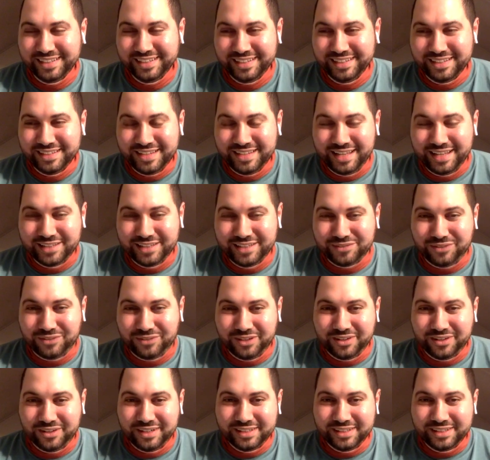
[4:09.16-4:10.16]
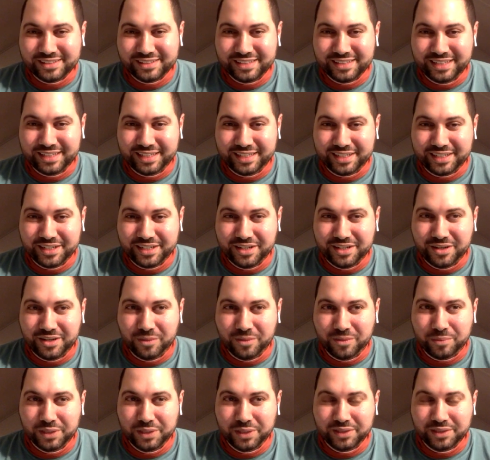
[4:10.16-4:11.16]
as far as like, you know,
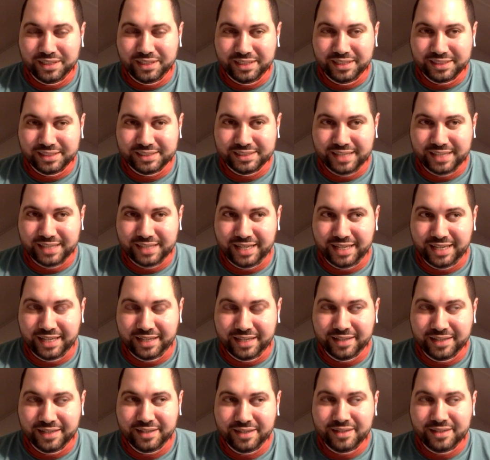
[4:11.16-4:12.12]
building a set,